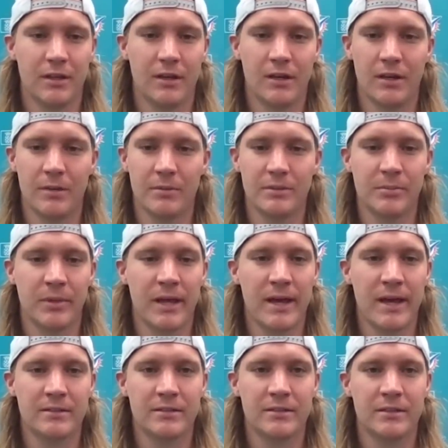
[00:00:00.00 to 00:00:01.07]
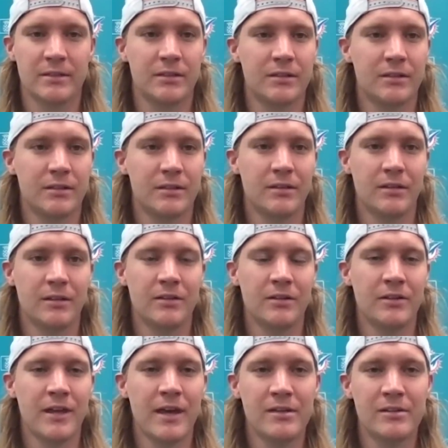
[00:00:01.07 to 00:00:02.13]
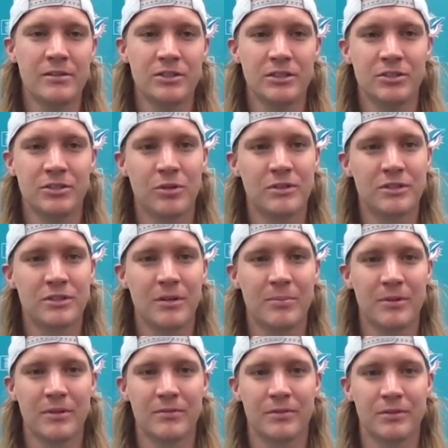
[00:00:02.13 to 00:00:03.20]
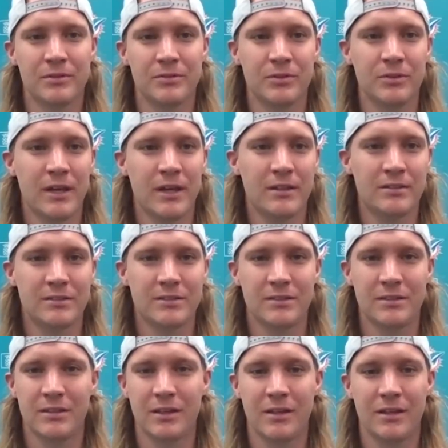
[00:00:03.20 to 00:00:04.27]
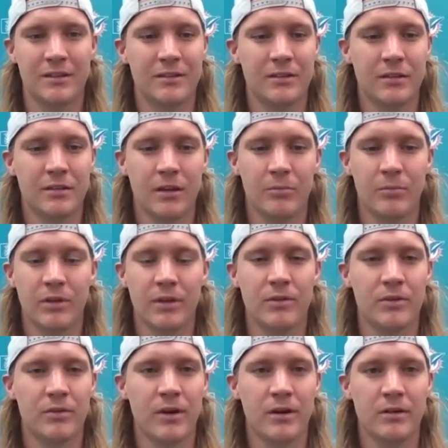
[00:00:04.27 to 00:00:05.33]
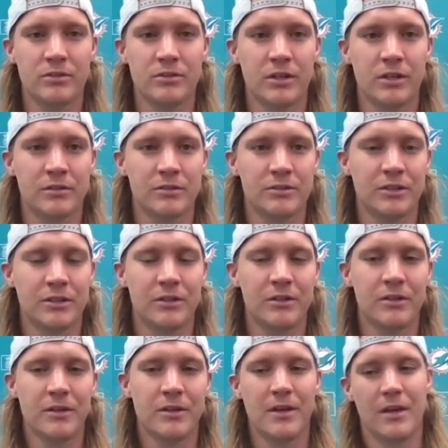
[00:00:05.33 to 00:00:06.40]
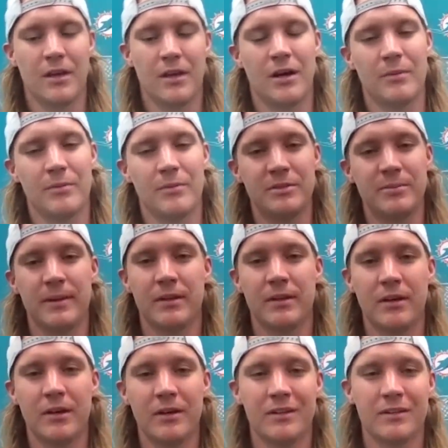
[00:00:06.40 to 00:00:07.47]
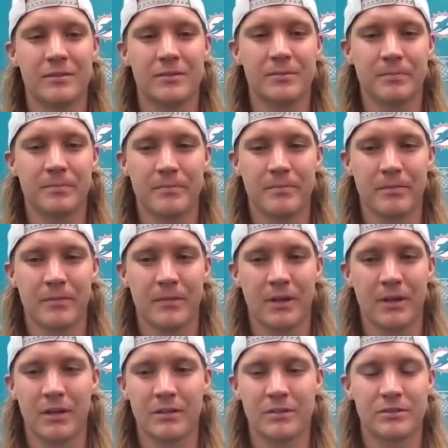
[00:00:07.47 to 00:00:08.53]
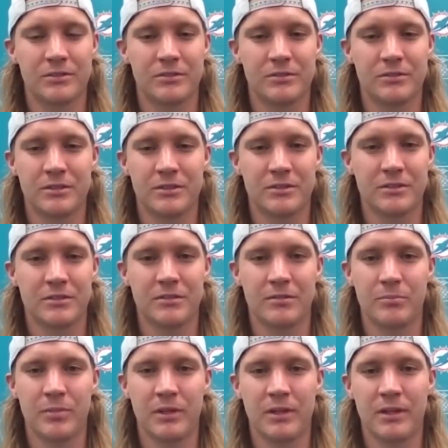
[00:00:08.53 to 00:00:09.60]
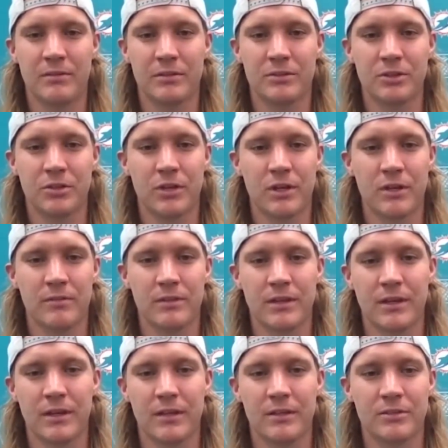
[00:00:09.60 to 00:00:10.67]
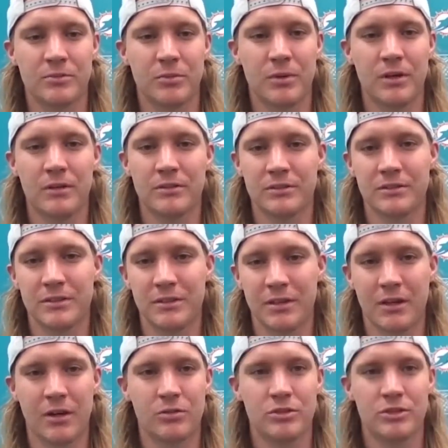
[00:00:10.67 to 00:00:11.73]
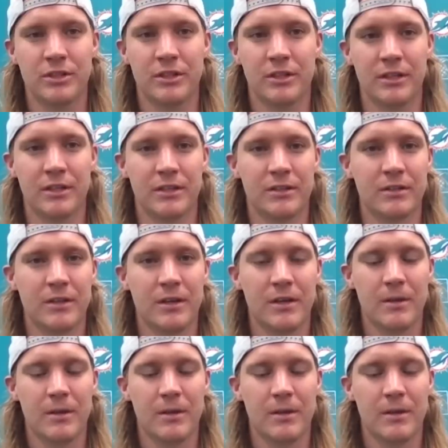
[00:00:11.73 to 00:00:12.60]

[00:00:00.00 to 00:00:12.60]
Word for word: um, it's a blast. And you know the energy is always up on the first few days and um, whenever you're around each other. So um, it's been good and uh, just being able to soak everything in as well, just the coaching and